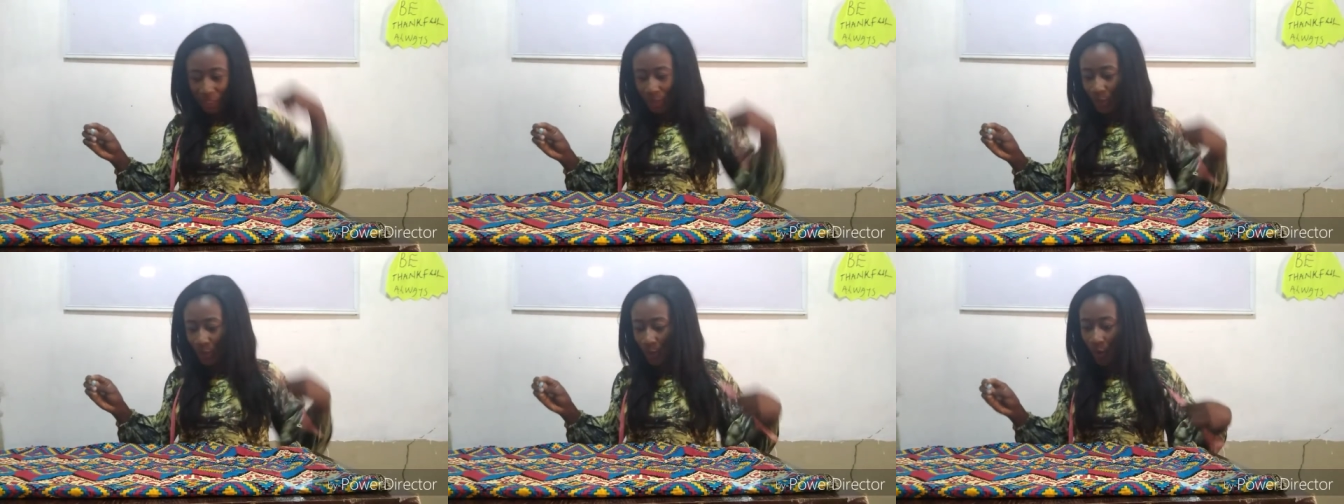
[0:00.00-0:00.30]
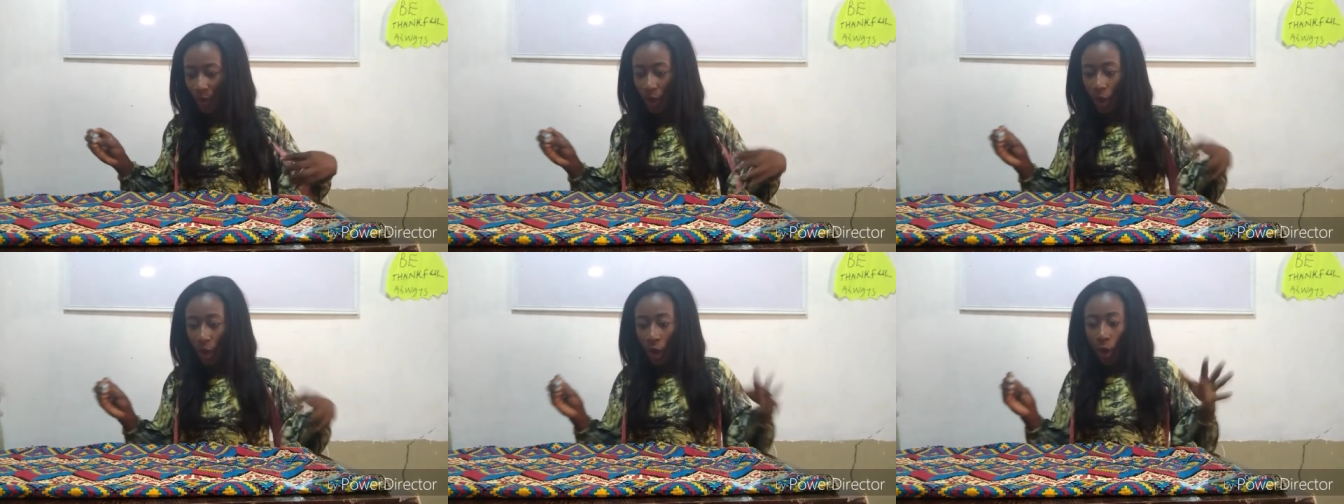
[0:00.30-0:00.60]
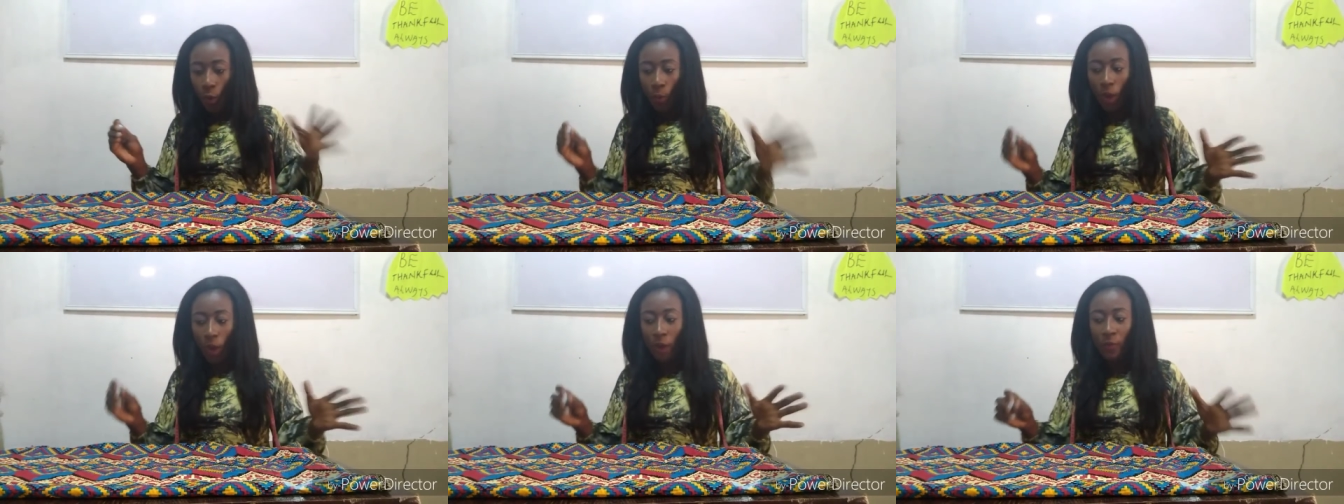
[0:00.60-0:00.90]
So
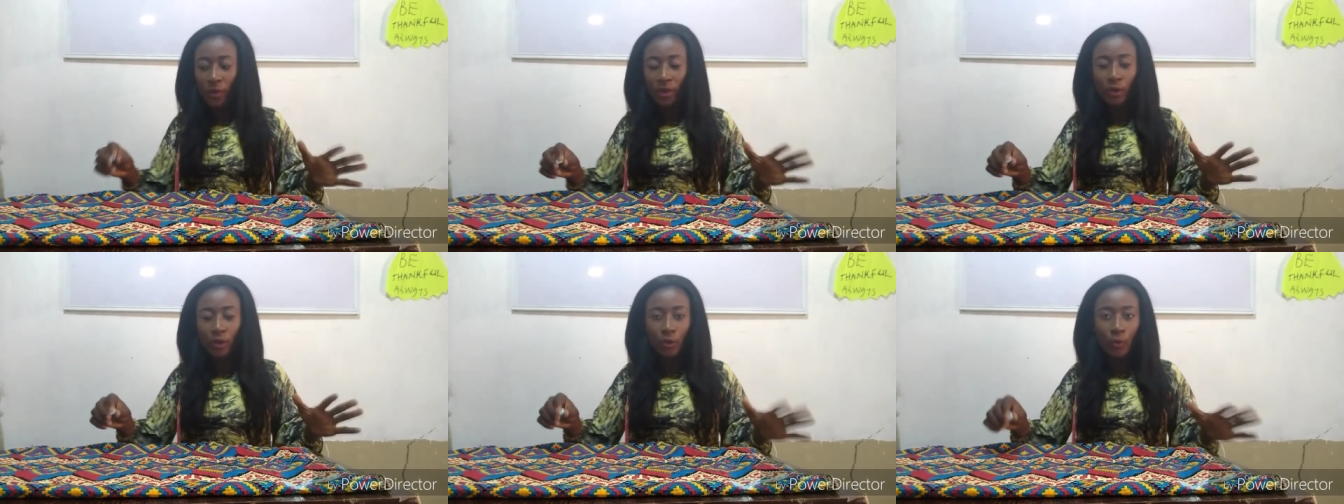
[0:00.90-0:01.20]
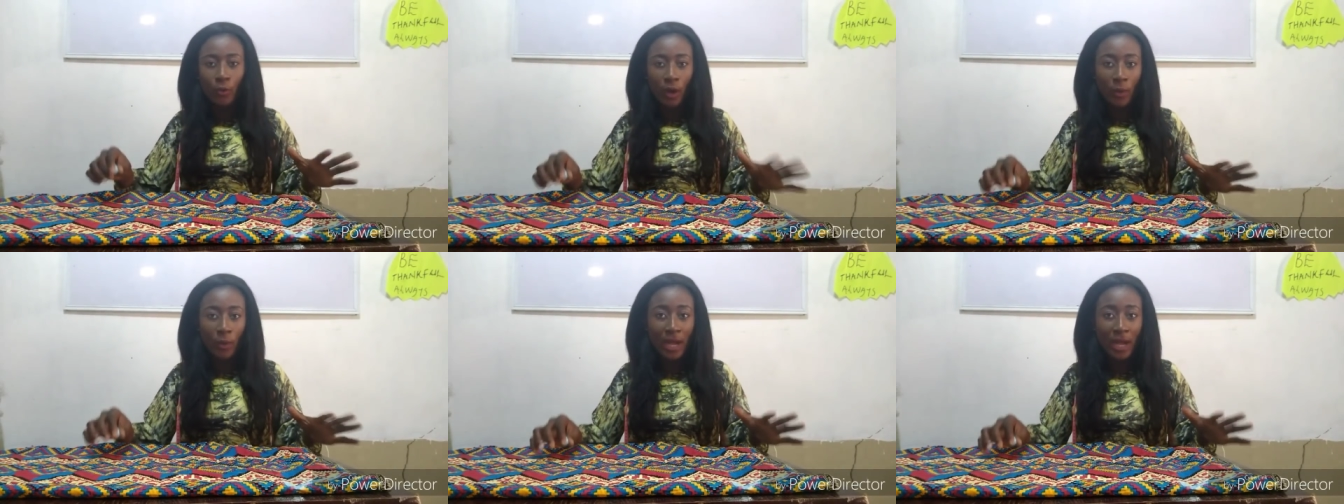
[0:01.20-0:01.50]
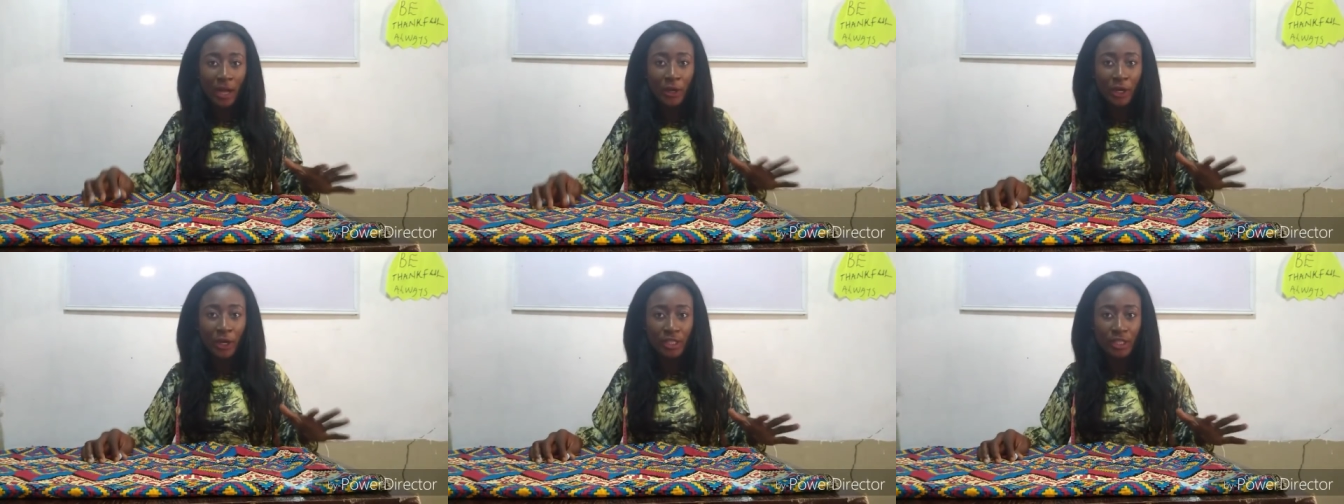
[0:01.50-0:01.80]
what we
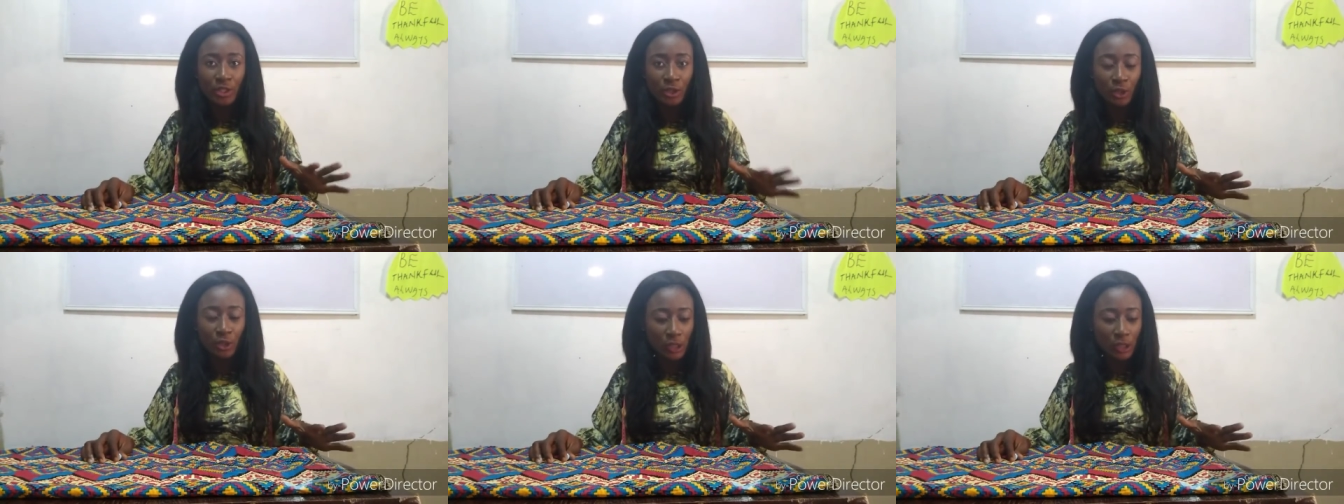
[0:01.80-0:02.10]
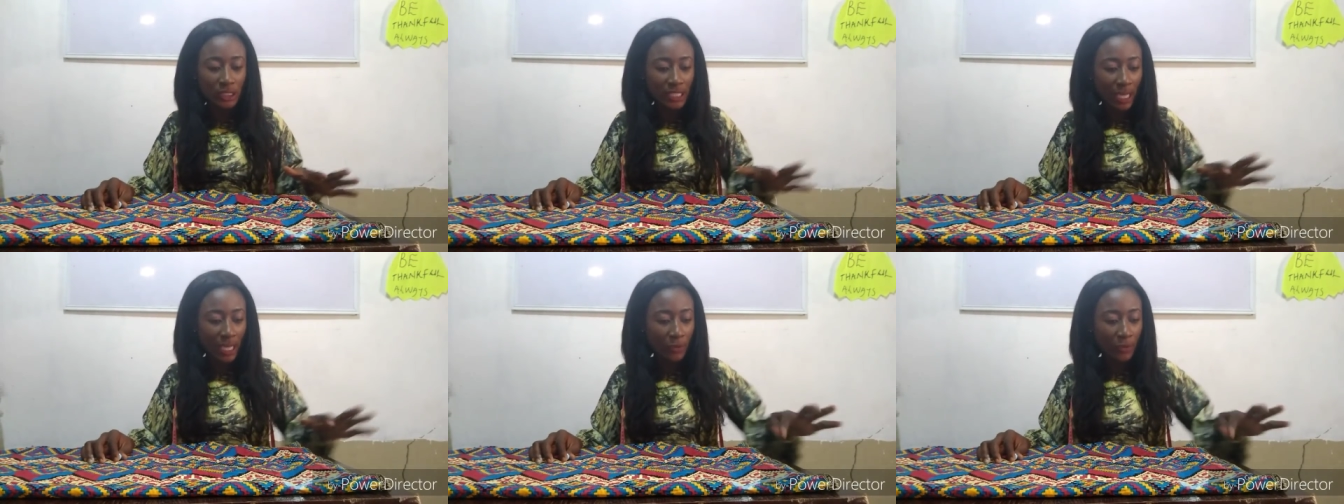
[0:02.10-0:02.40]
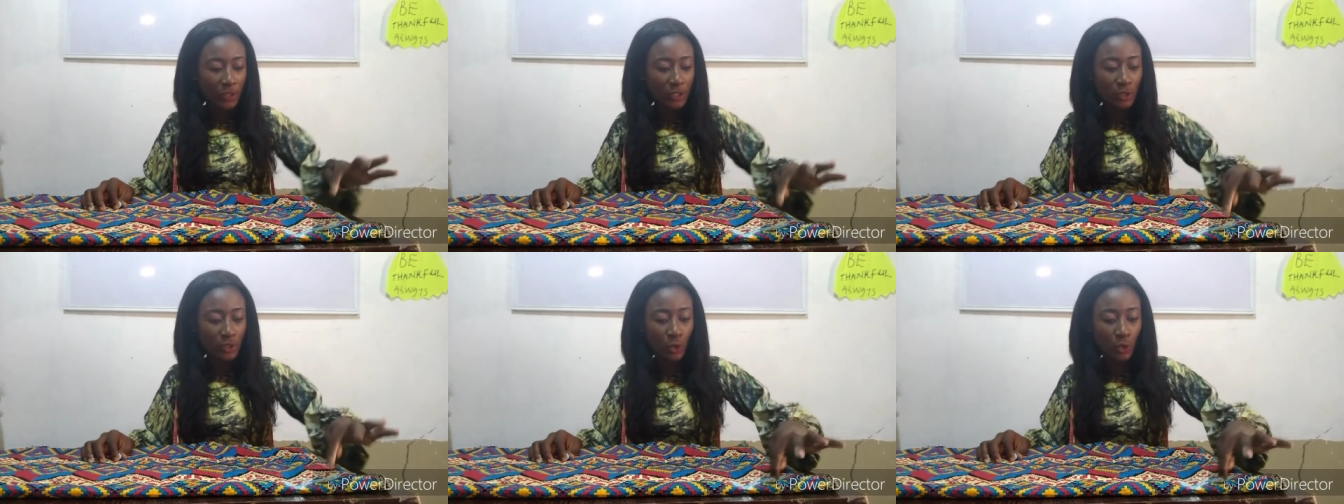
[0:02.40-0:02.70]
are going to do now
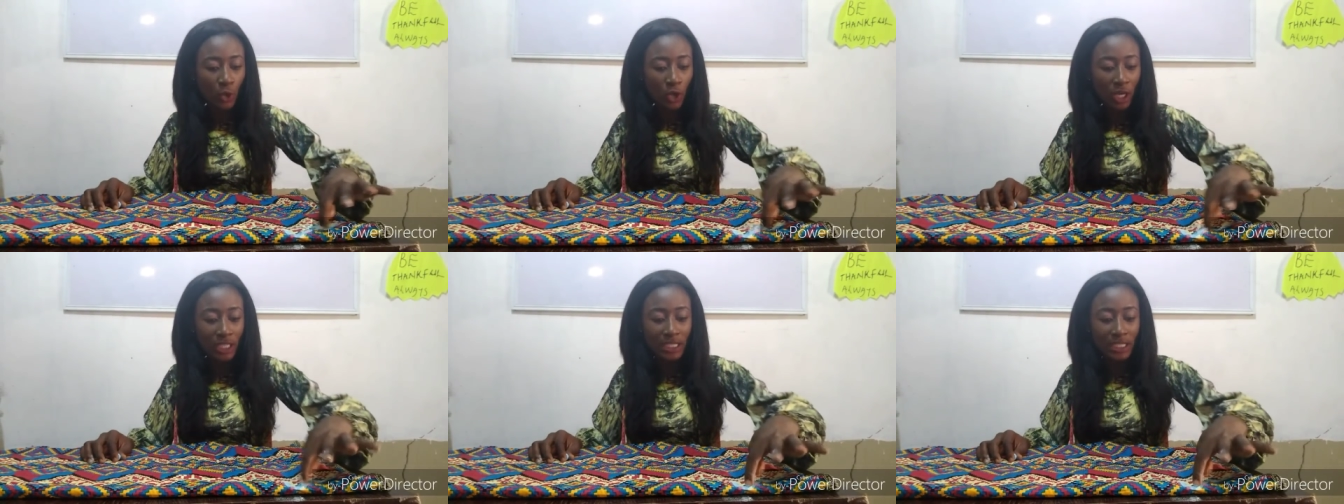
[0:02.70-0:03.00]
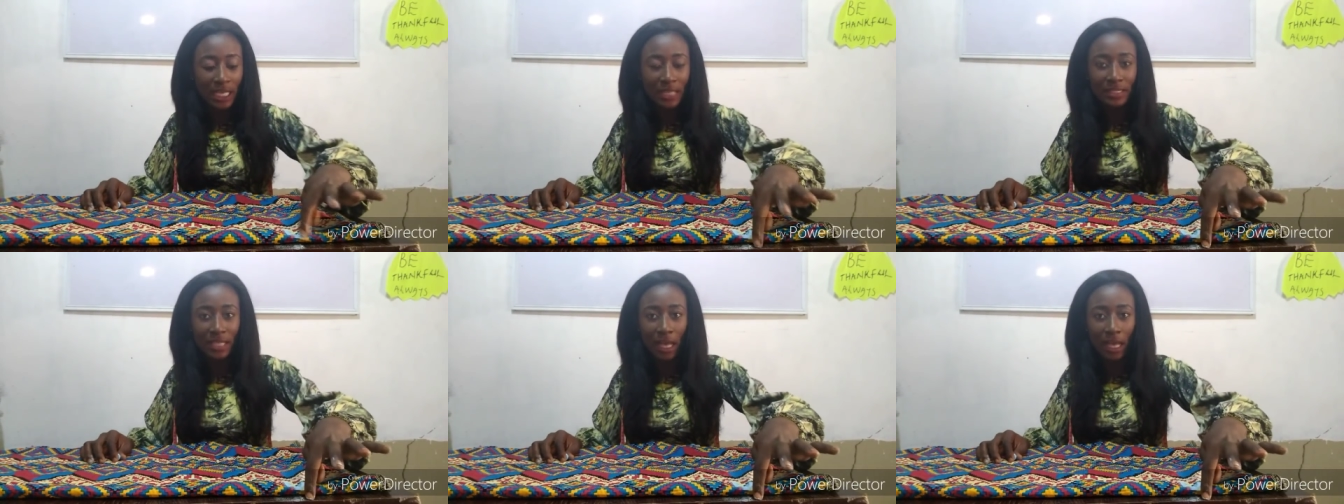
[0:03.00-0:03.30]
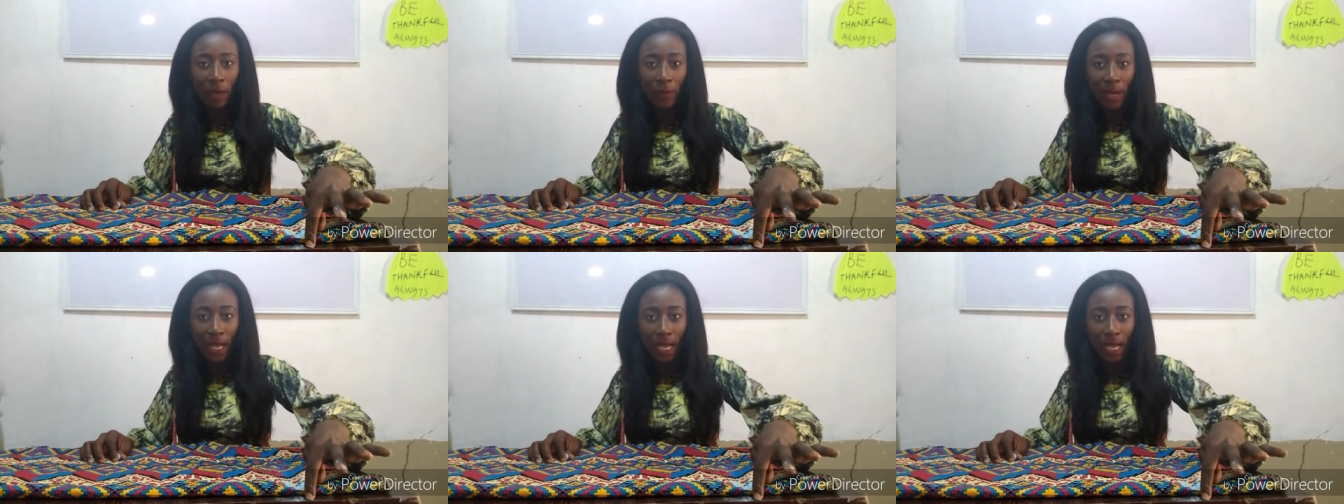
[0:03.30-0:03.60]
is to cut out
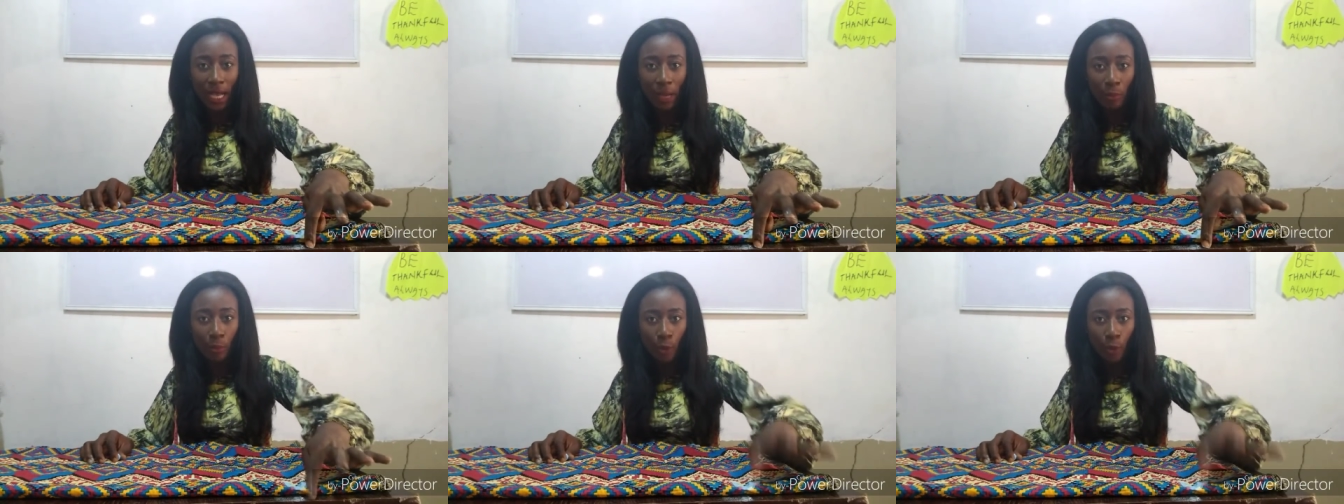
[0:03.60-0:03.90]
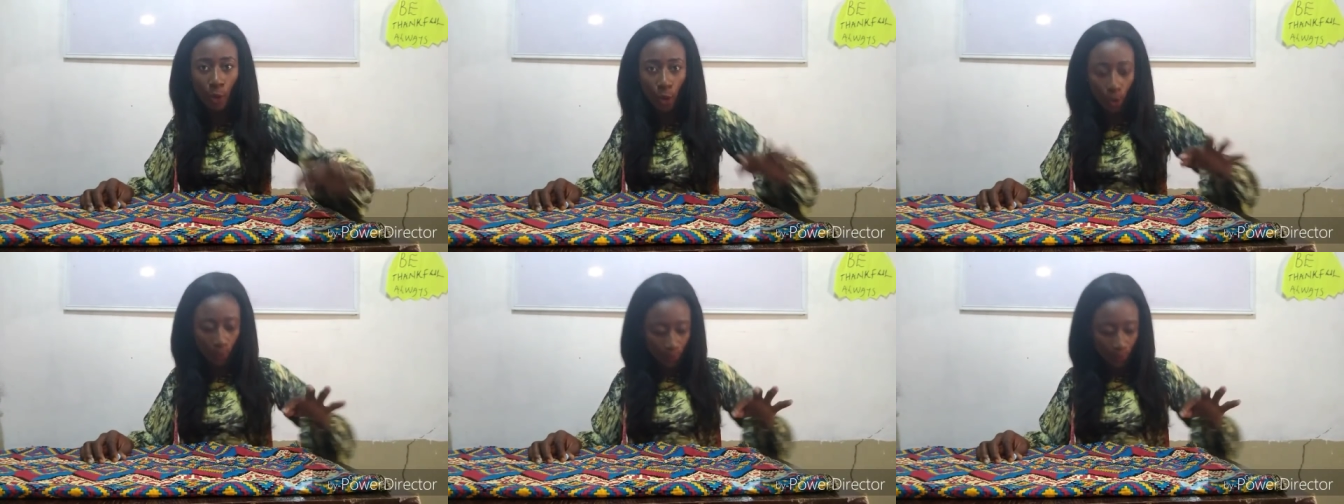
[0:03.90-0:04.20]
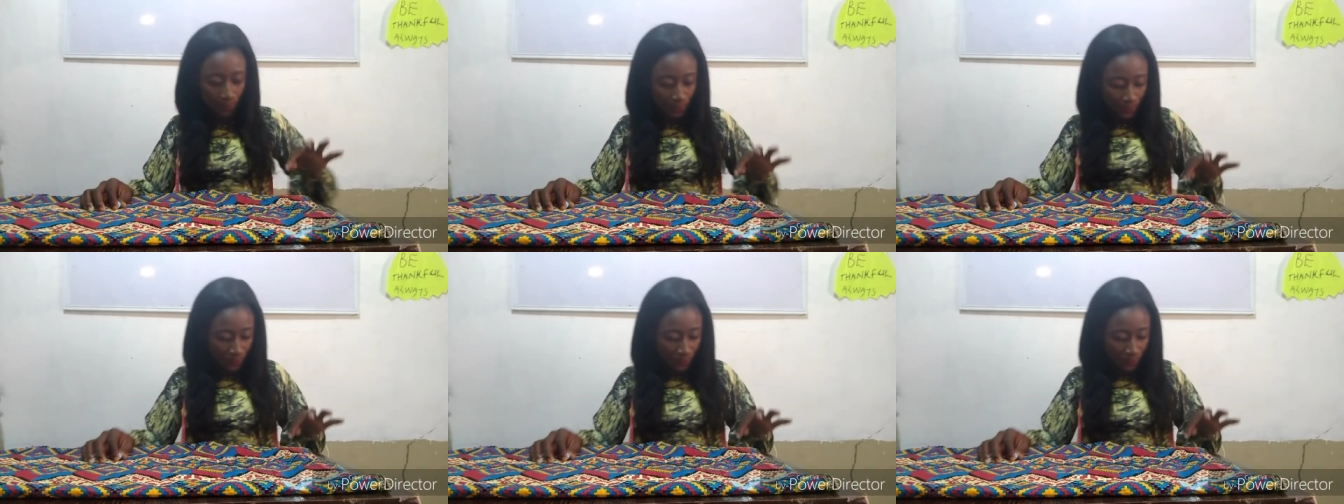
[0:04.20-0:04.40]
our armhole